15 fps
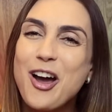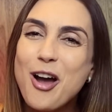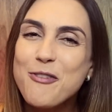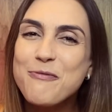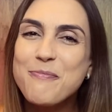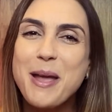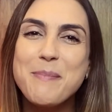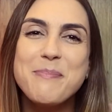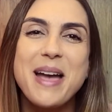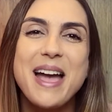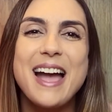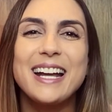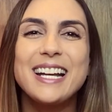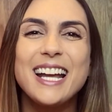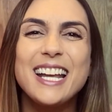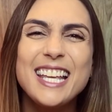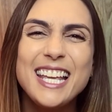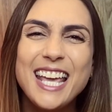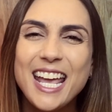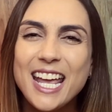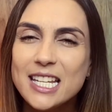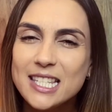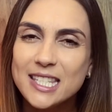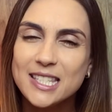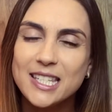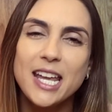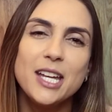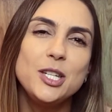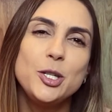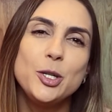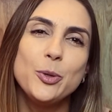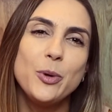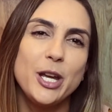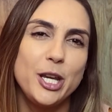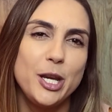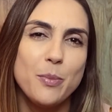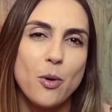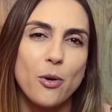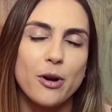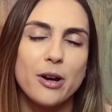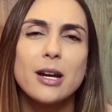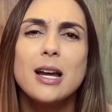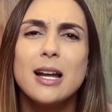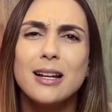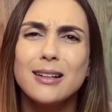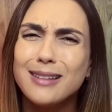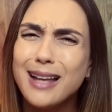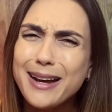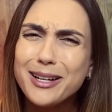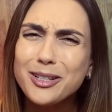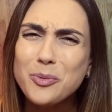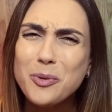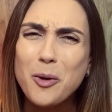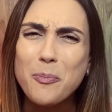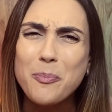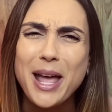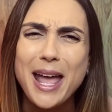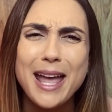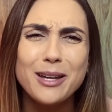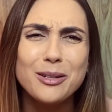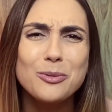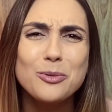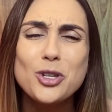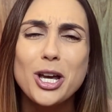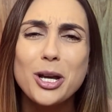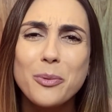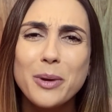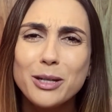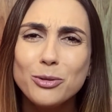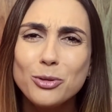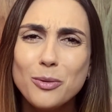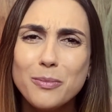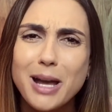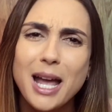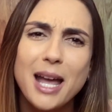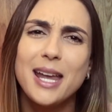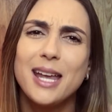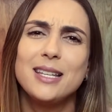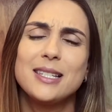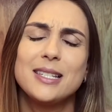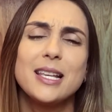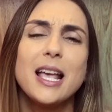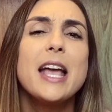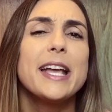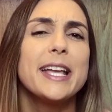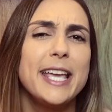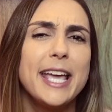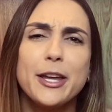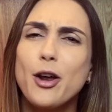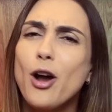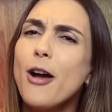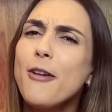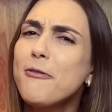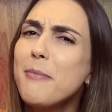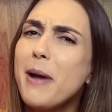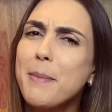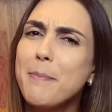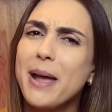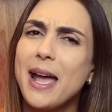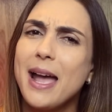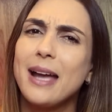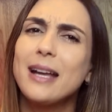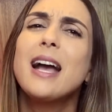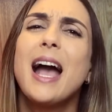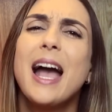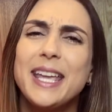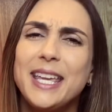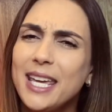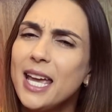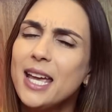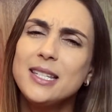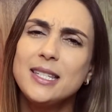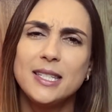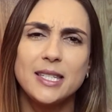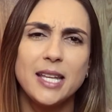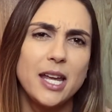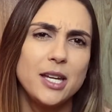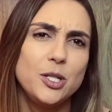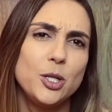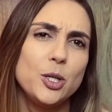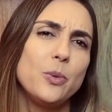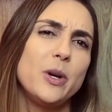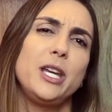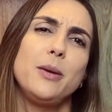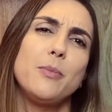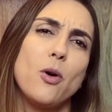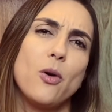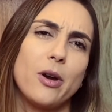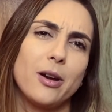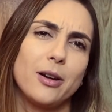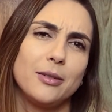off my back. I can't stand you anymore. Larga do meu pé, eu não te aguento mais. Get off my back. I can't stand you anymore.